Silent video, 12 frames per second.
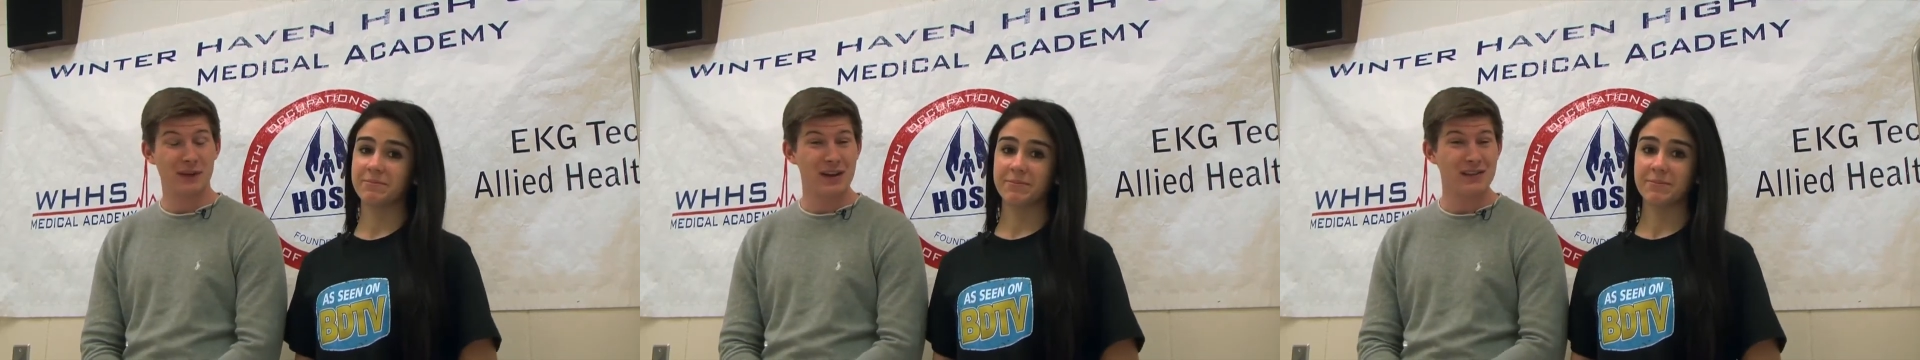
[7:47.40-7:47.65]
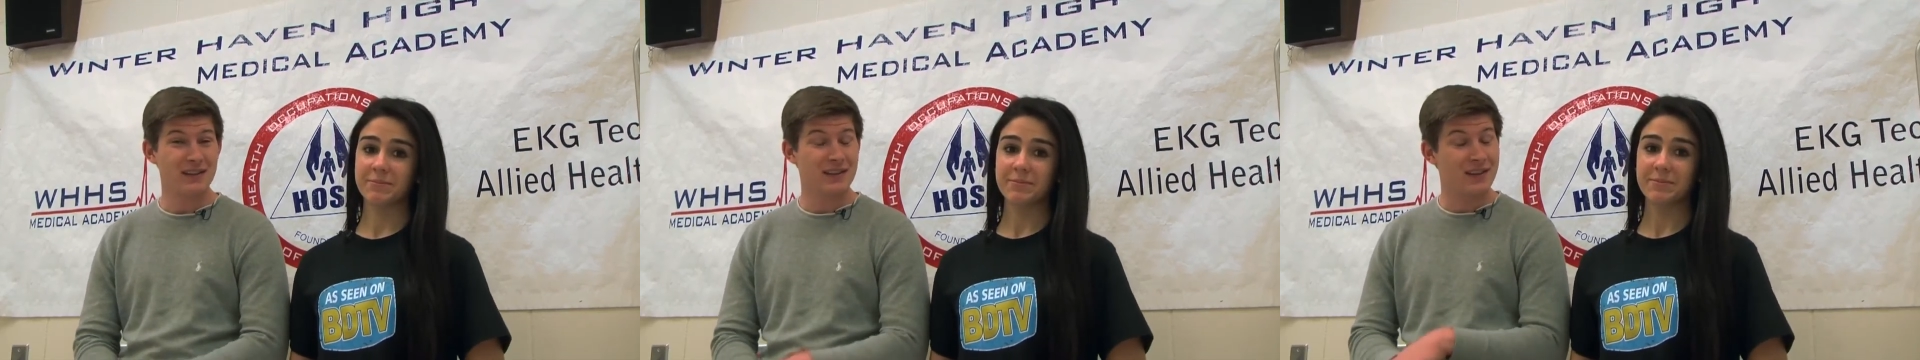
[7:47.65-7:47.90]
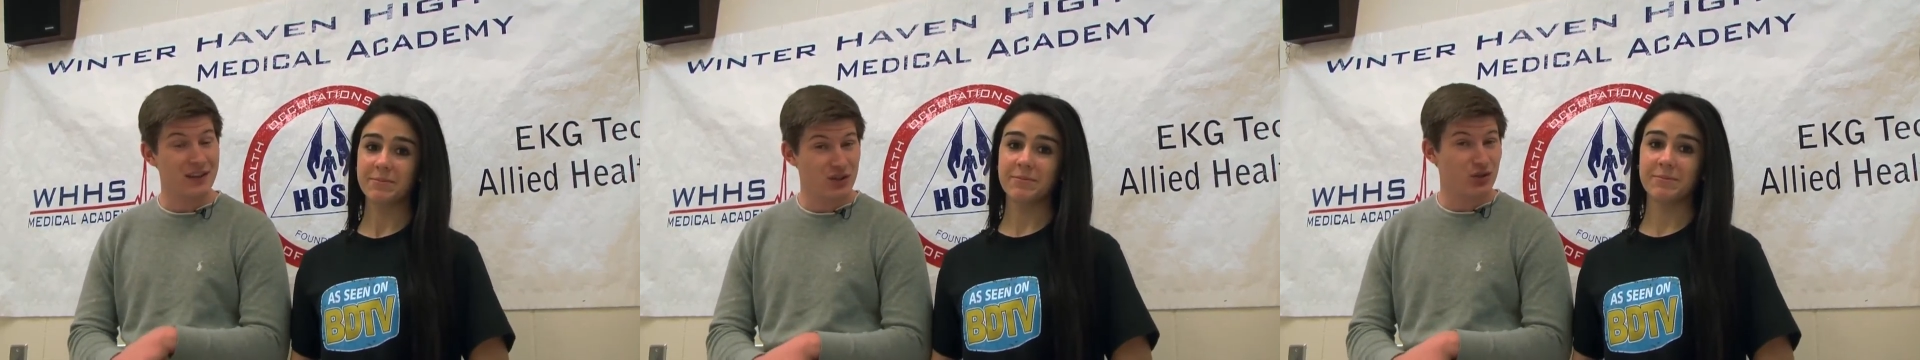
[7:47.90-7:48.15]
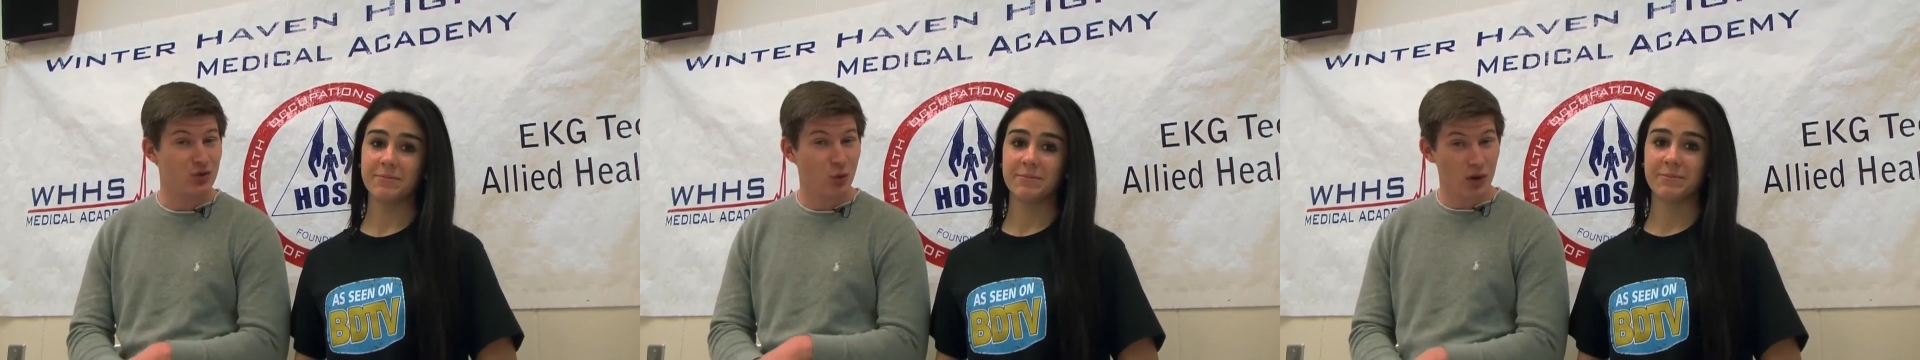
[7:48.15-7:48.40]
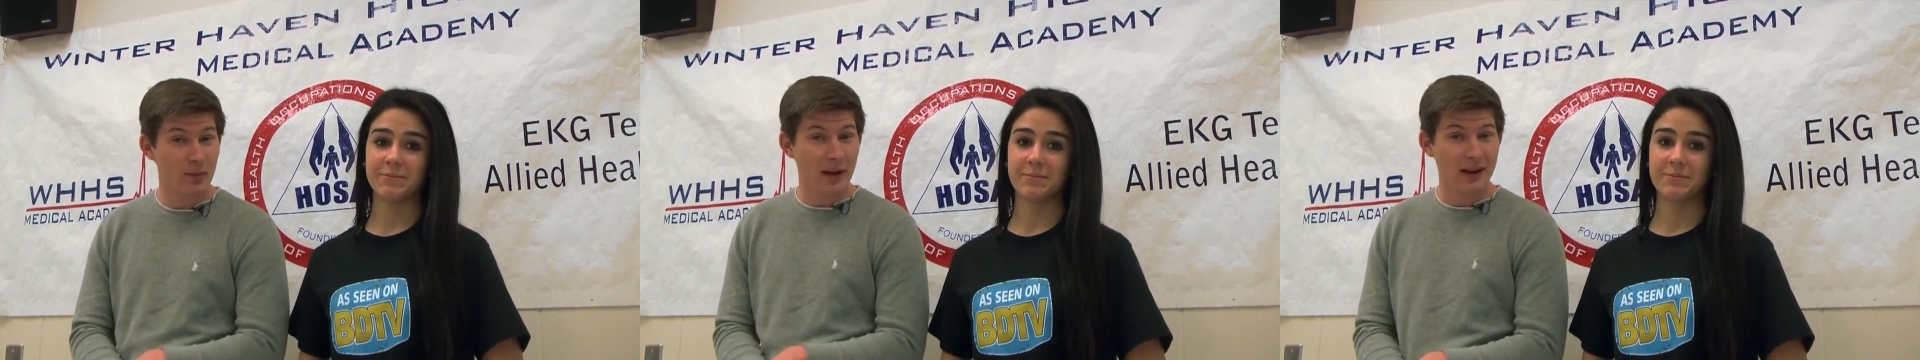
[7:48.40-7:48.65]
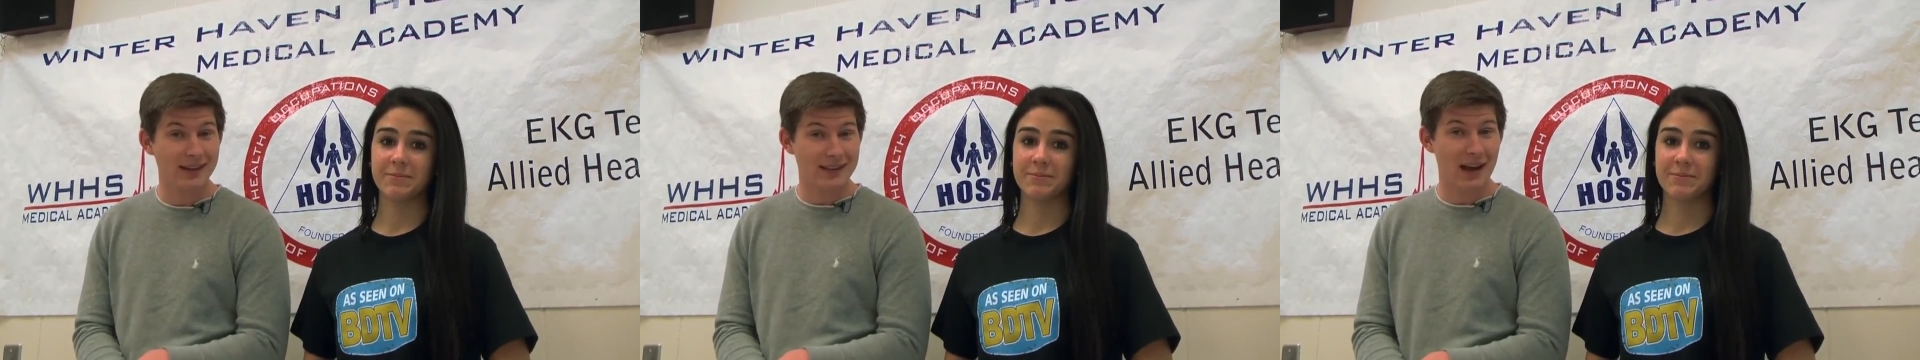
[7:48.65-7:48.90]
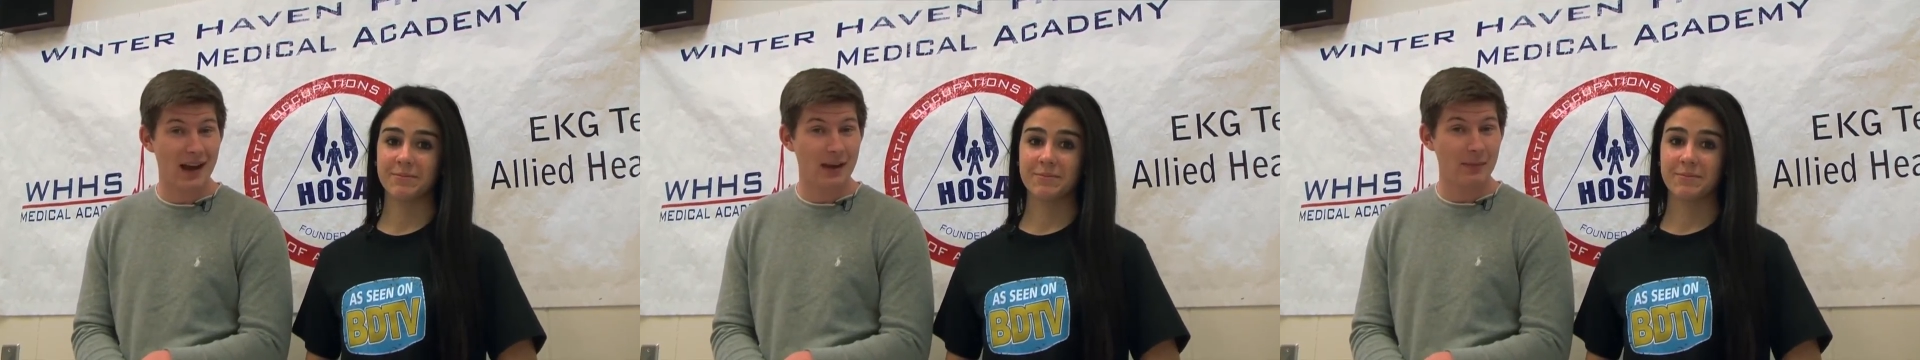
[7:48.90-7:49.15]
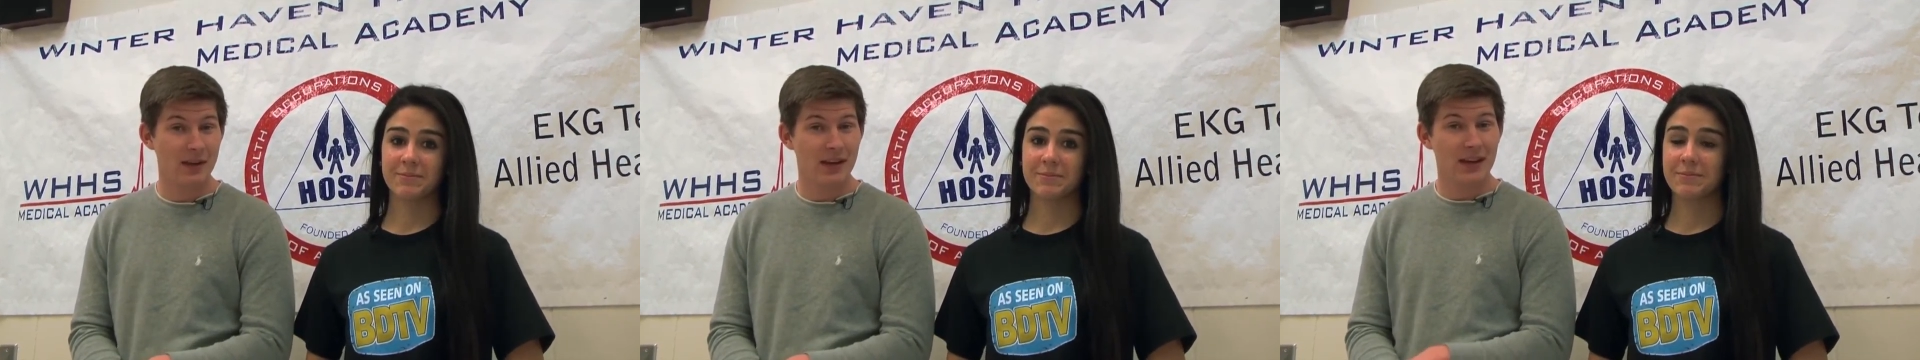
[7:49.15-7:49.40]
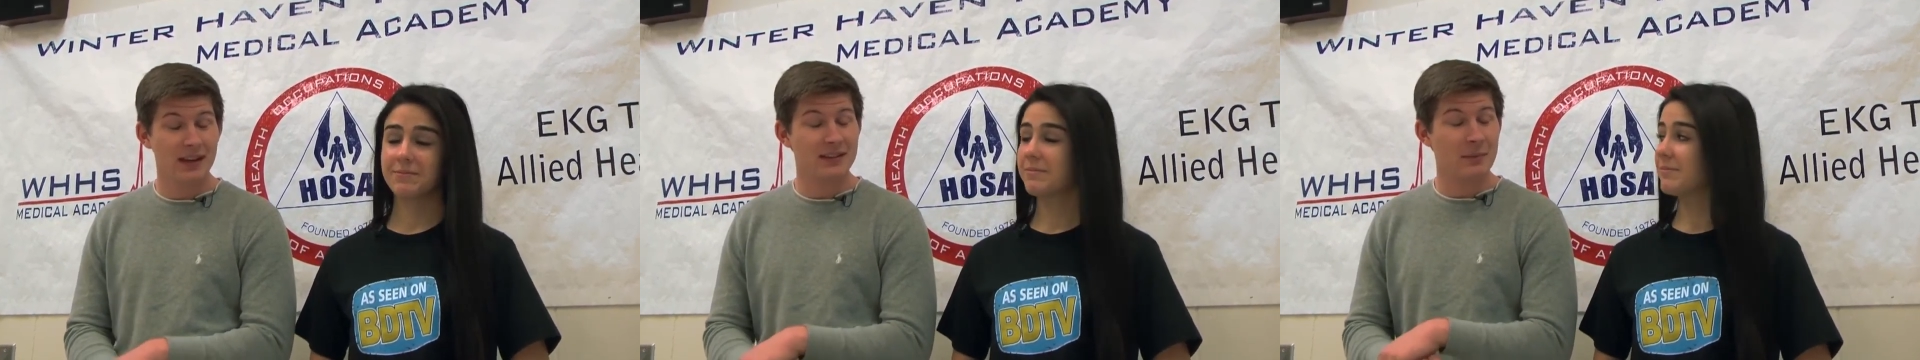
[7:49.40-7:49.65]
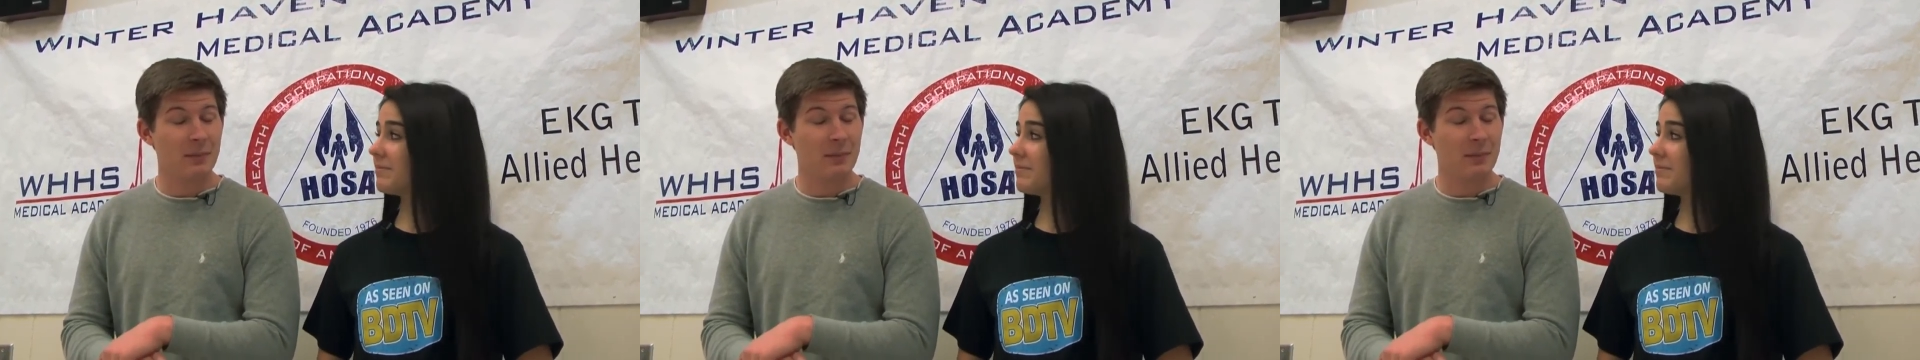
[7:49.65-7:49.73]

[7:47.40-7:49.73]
Speaker 1: because of this short amount of time, it's